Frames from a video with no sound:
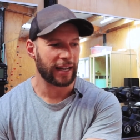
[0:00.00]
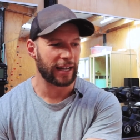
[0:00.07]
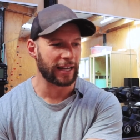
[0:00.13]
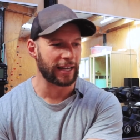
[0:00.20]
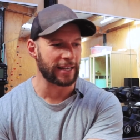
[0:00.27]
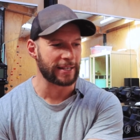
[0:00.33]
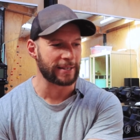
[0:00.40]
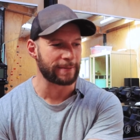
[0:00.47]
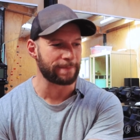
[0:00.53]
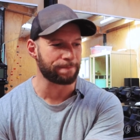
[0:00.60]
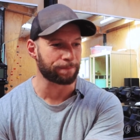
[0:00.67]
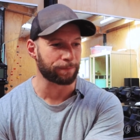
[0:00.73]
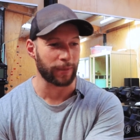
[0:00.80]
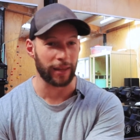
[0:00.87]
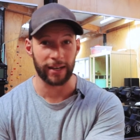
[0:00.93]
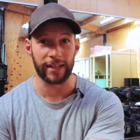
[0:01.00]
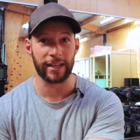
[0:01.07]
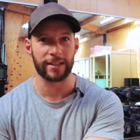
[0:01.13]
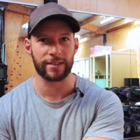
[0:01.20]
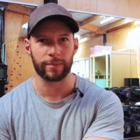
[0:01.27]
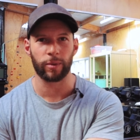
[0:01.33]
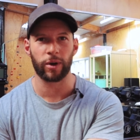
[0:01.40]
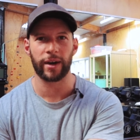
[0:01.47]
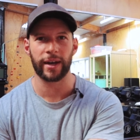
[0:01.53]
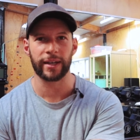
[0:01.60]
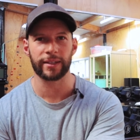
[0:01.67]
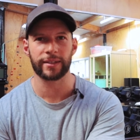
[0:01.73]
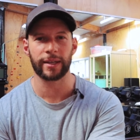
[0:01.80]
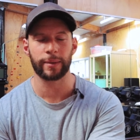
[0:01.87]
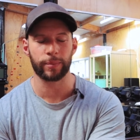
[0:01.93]
um, and he had some
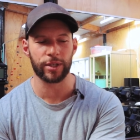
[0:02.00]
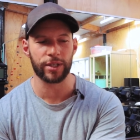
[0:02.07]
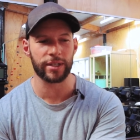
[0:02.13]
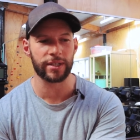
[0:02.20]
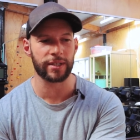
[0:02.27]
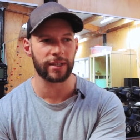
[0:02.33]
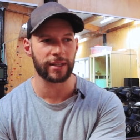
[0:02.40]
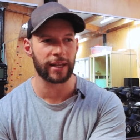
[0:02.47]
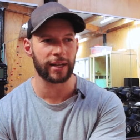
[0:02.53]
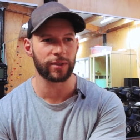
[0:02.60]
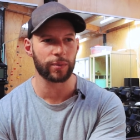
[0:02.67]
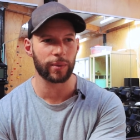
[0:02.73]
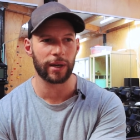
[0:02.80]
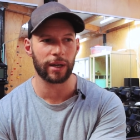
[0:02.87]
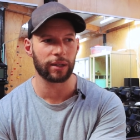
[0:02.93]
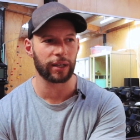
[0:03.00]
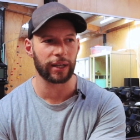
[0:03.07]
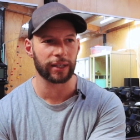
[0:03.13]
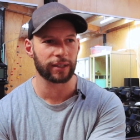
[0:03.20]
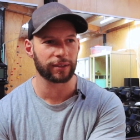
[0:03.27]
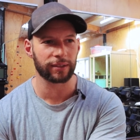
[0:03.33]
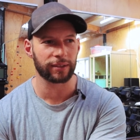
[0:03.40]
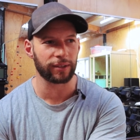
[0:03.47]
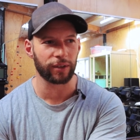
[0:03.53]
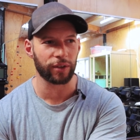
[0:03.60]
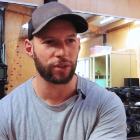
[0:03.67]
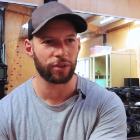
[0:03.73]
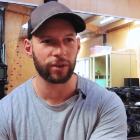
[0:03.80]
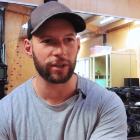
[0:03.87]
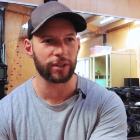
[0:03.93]
high temperatures in that as well, like you know,
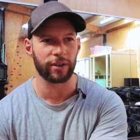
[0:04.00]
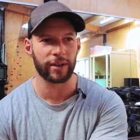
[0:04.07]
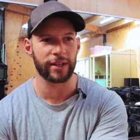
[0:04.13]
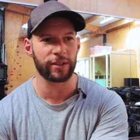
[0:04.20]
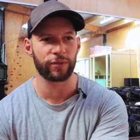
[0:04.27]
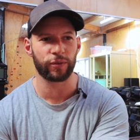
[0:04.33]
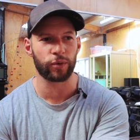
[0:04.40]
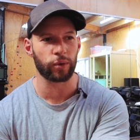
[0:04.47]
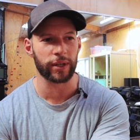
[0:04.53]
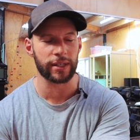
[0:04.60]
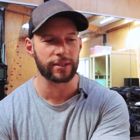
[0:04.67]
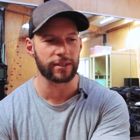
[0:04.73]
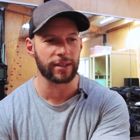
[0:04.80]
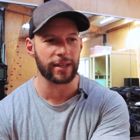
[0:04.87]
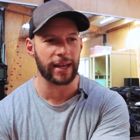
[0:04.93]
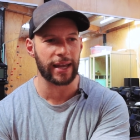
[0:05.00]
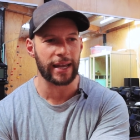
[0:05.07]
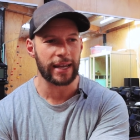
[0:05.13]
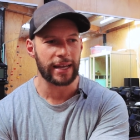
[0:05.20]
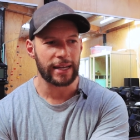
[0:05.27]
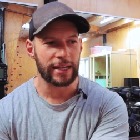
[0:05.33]
39s, 40s, and that.